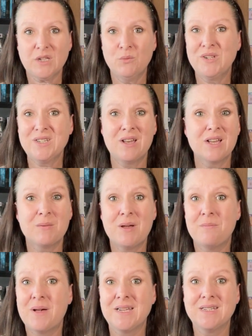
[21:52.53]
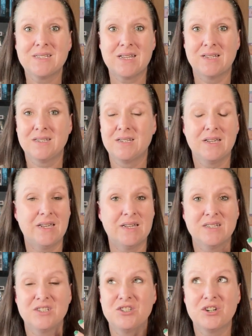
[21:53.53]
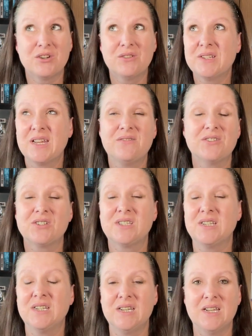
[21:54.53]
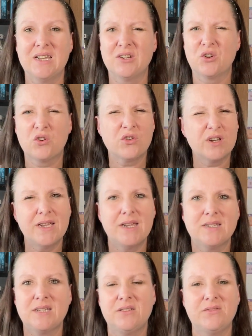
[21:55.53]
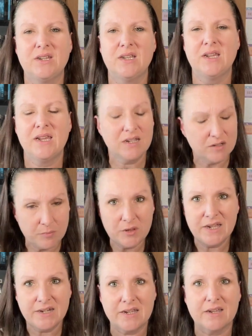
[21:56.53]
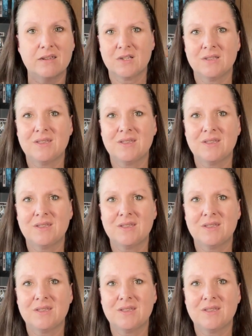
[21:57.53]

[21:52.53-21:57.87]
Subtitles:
We talk about mindset and neurodiversity and creativity and planning.